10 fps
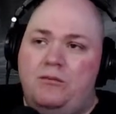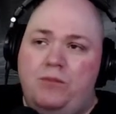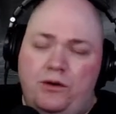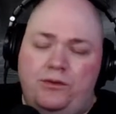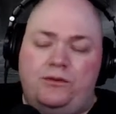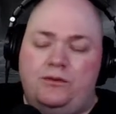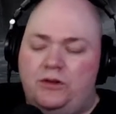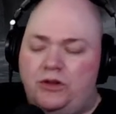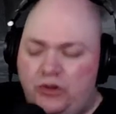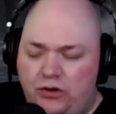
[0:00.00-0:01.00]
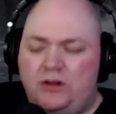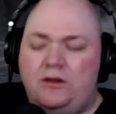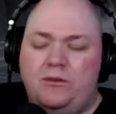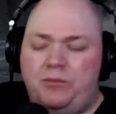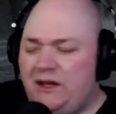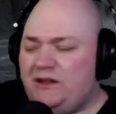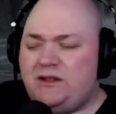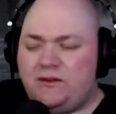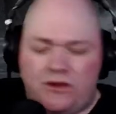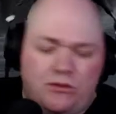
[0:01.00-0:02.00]
Both good
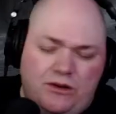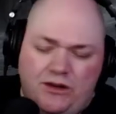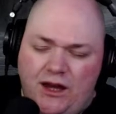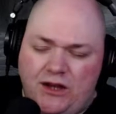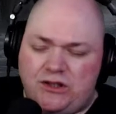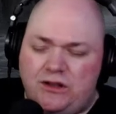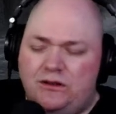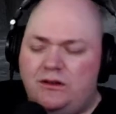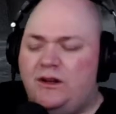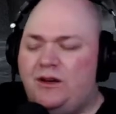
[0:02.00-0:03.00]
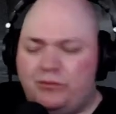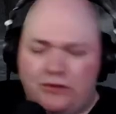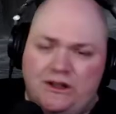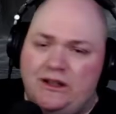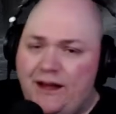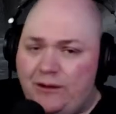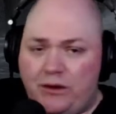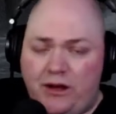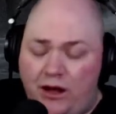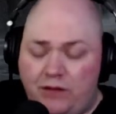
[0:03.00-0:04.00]
pieces of communication that I'm really glad we
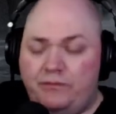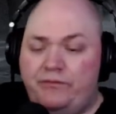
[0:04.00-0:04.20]
got.